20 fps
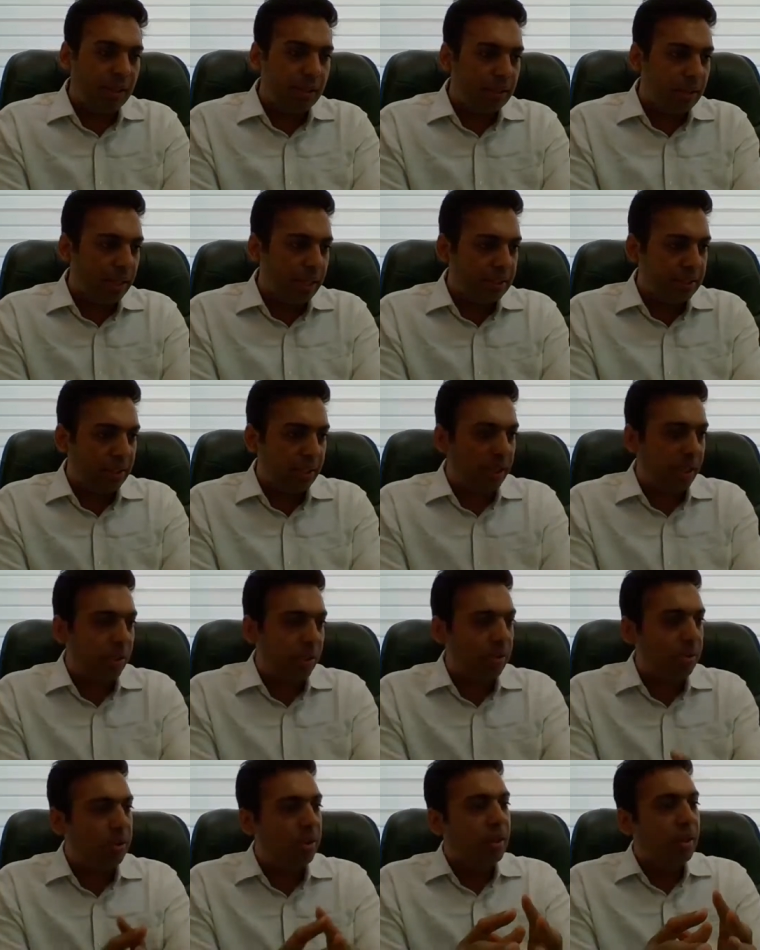in that
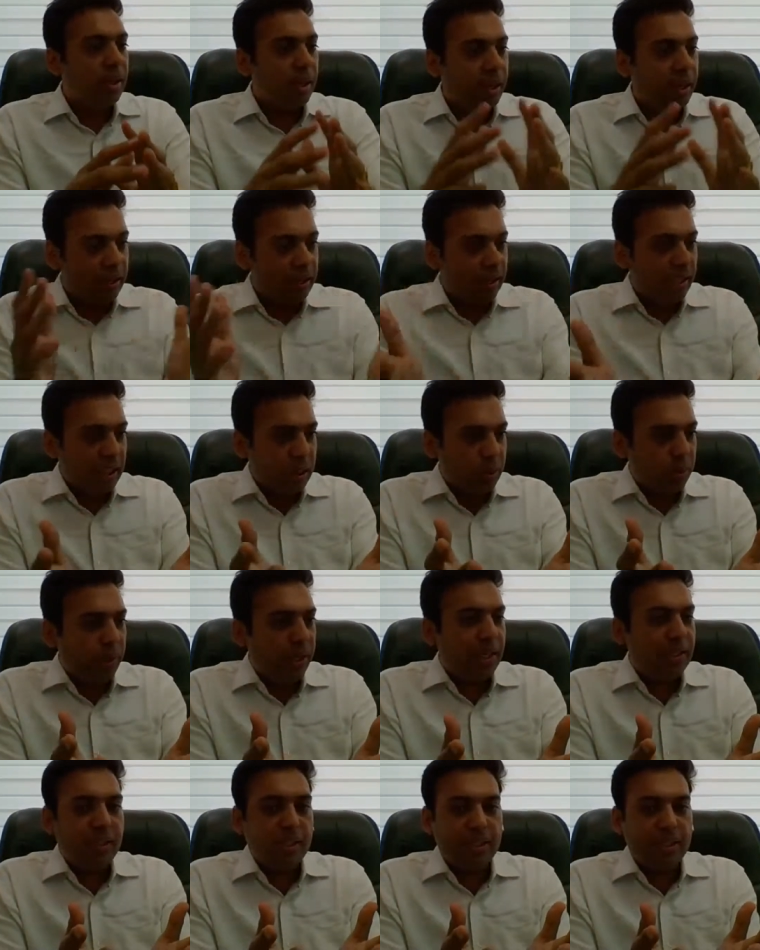scenario. That's
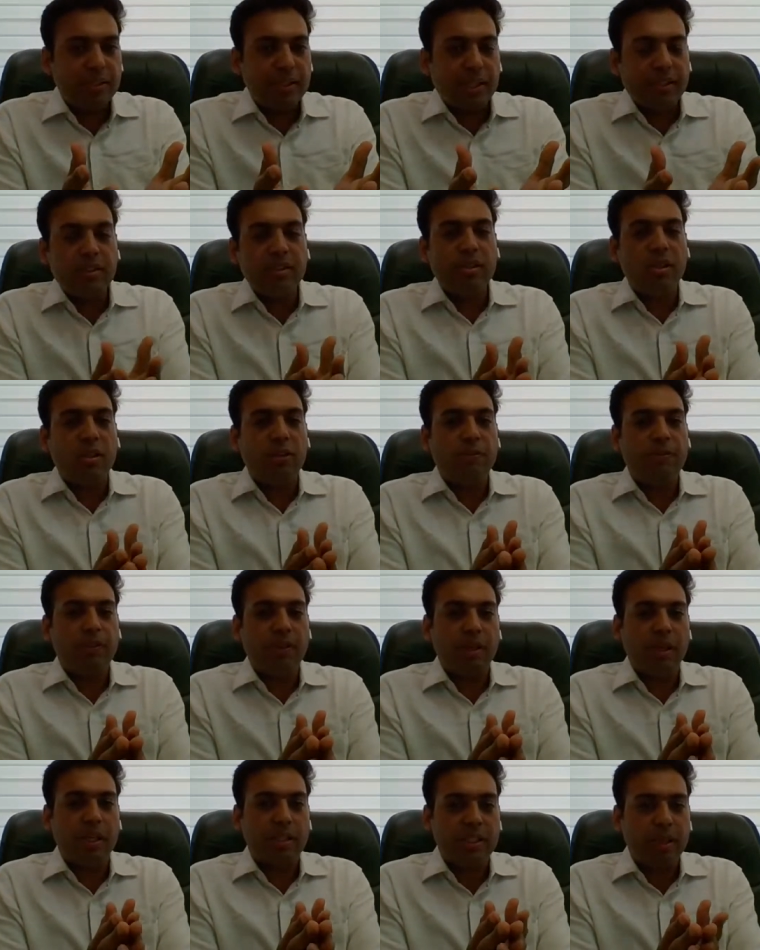why the chances of
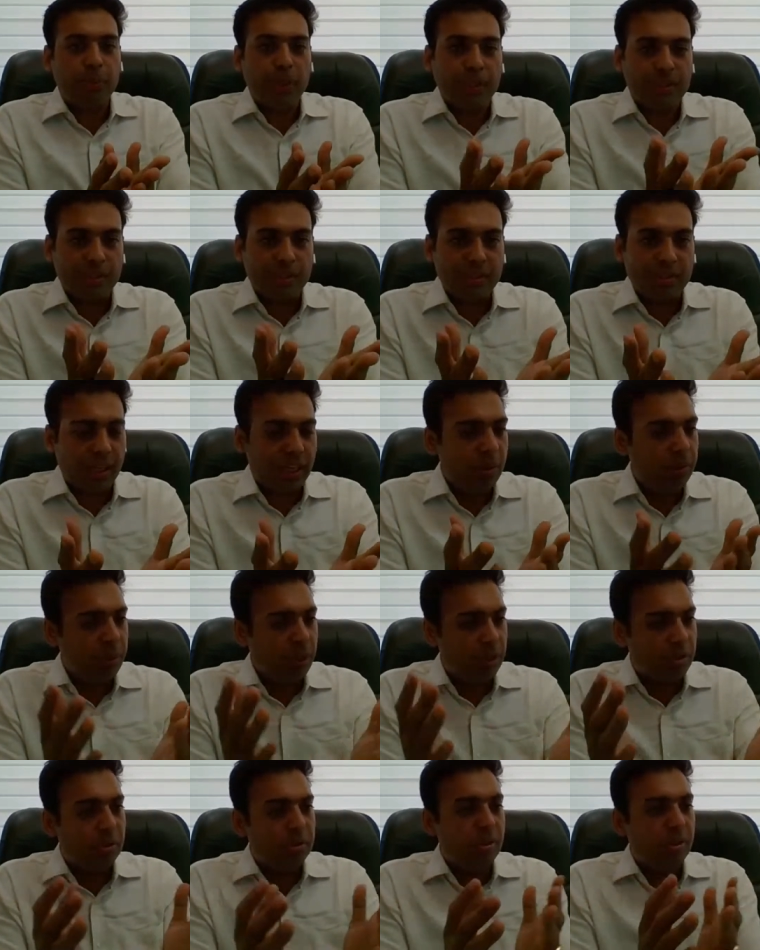uh, acceptance is high,
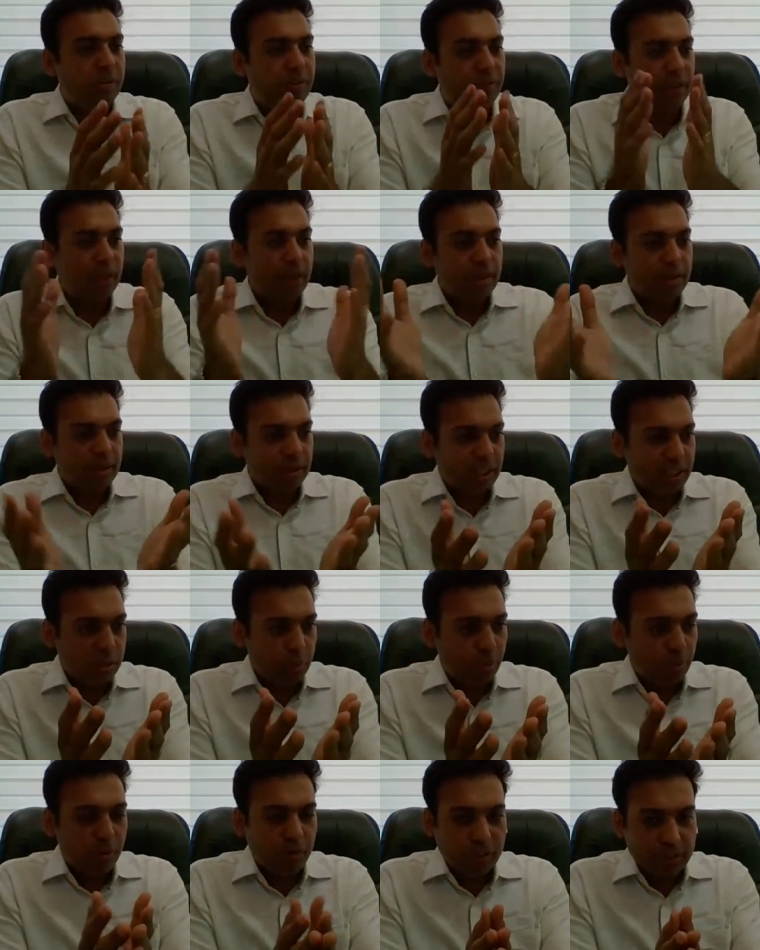because of
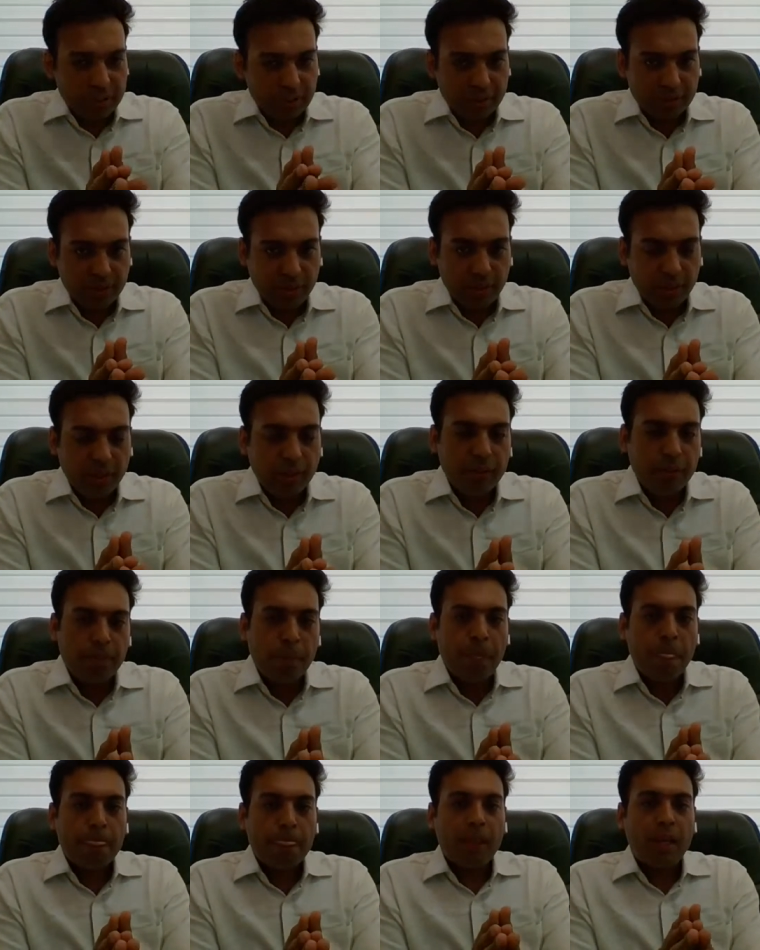these provisions in it.
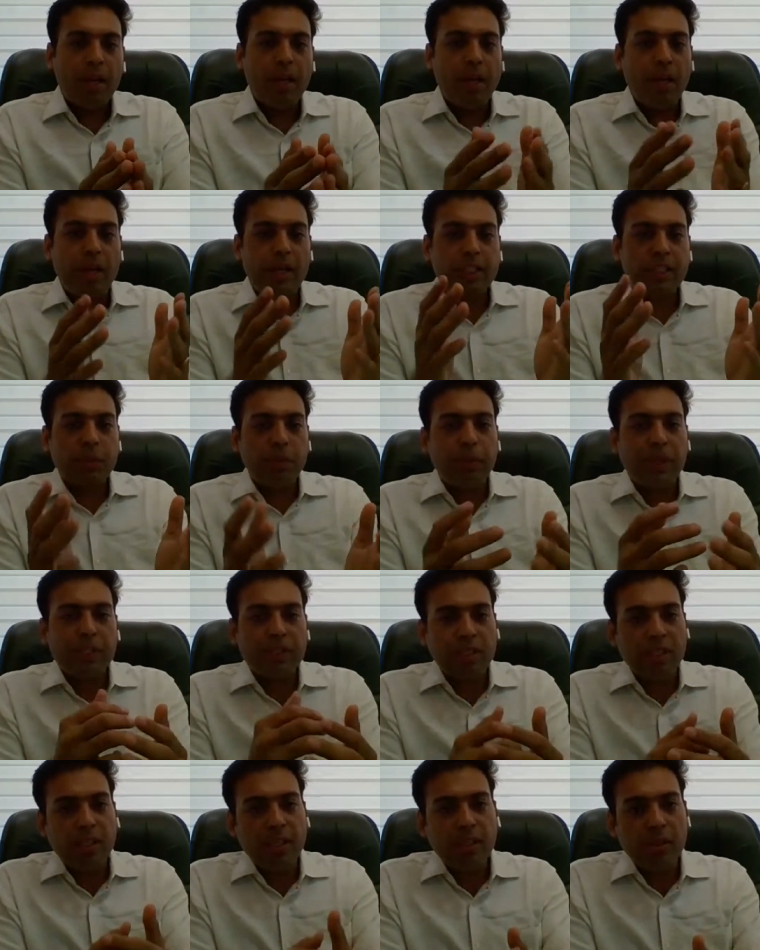And
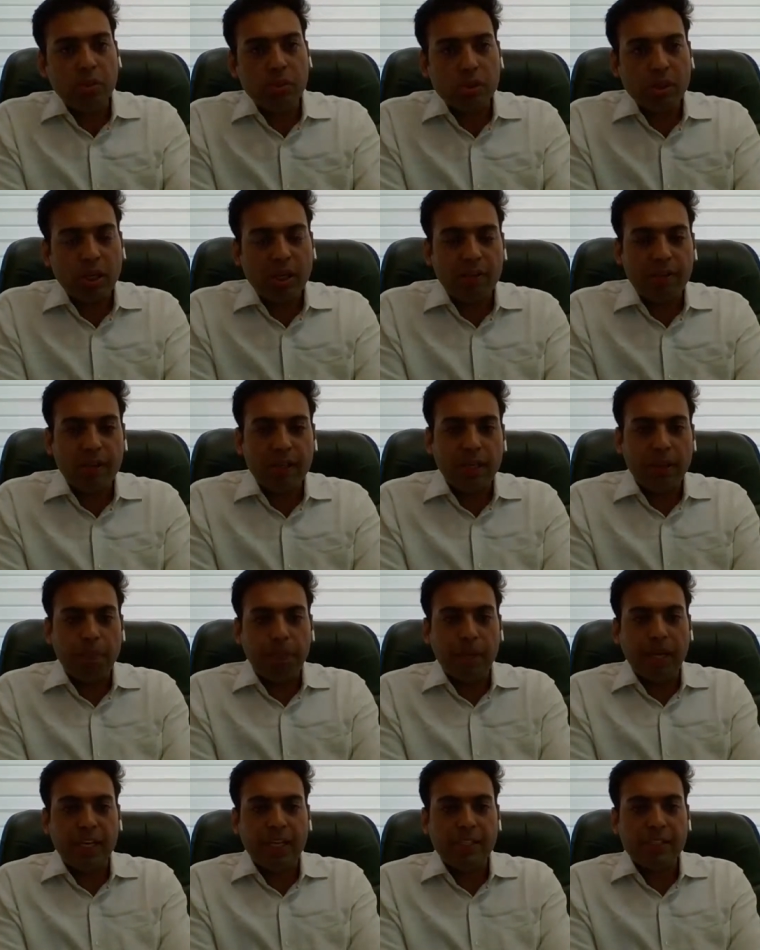especially whosoever
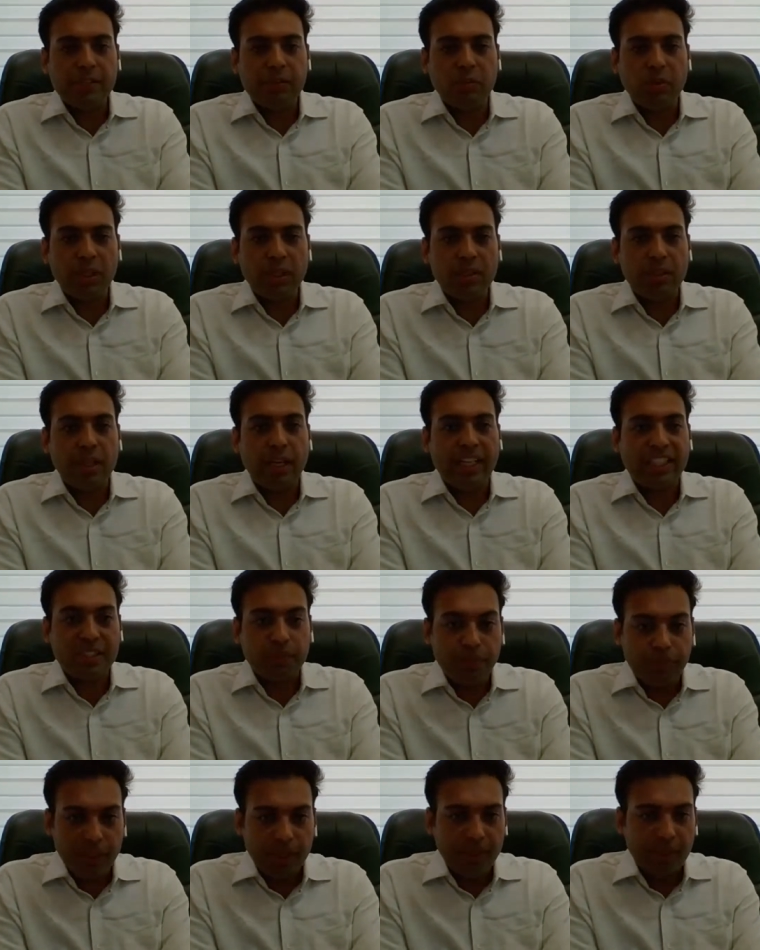applies with
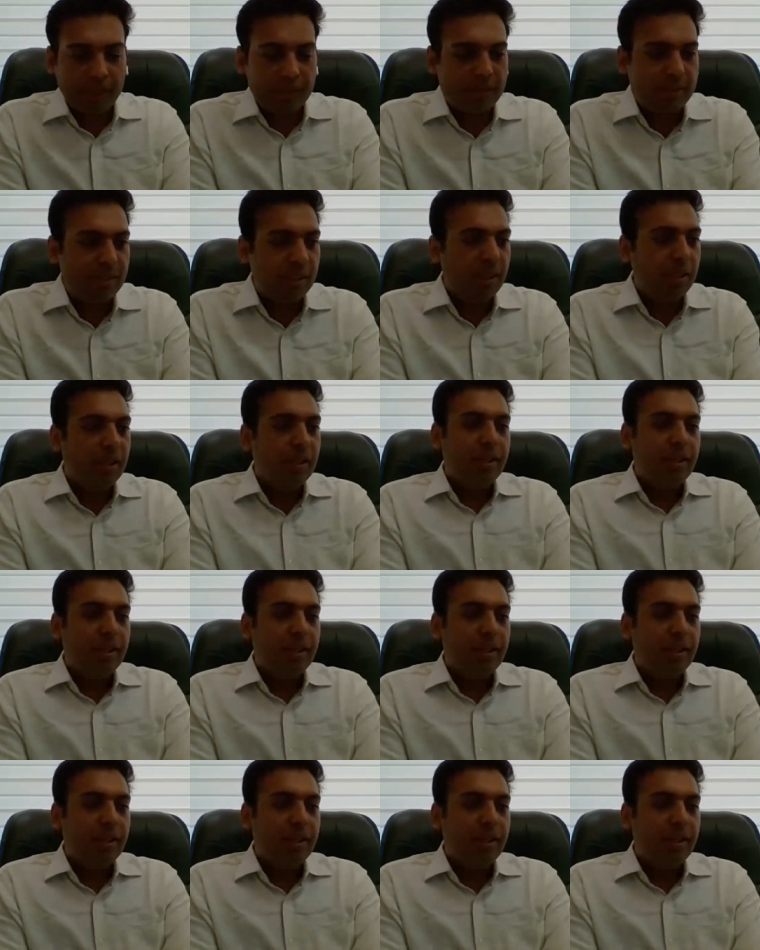experience,